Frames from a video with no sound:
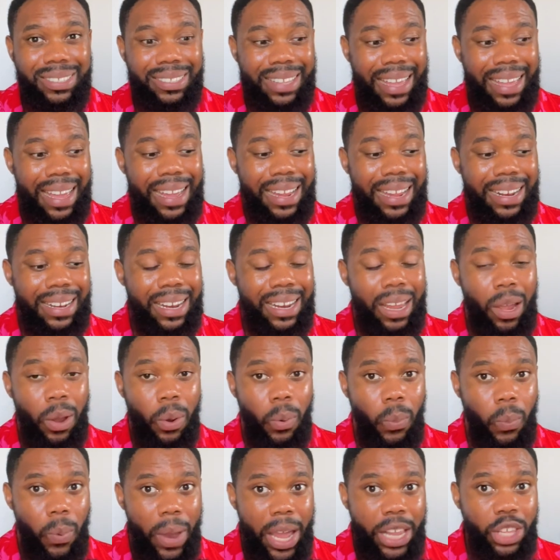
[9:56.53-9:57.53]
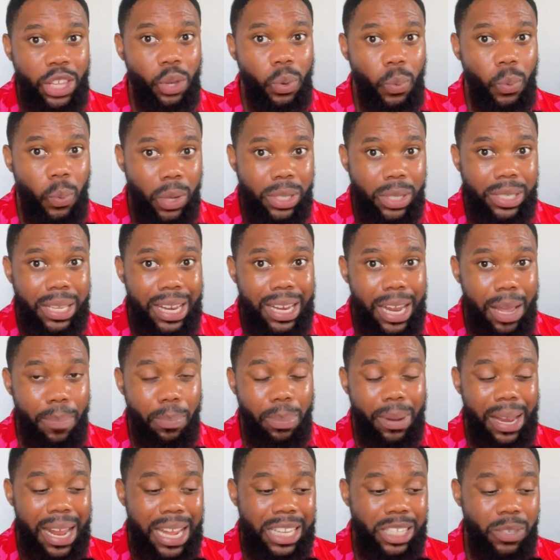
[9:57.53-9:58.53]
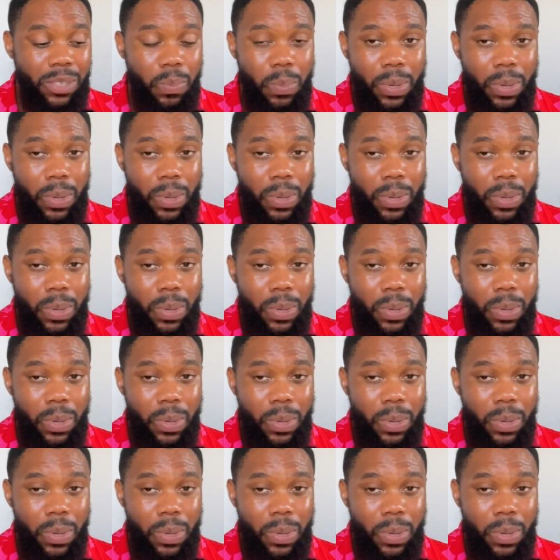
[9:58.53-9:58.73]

then when you water that plant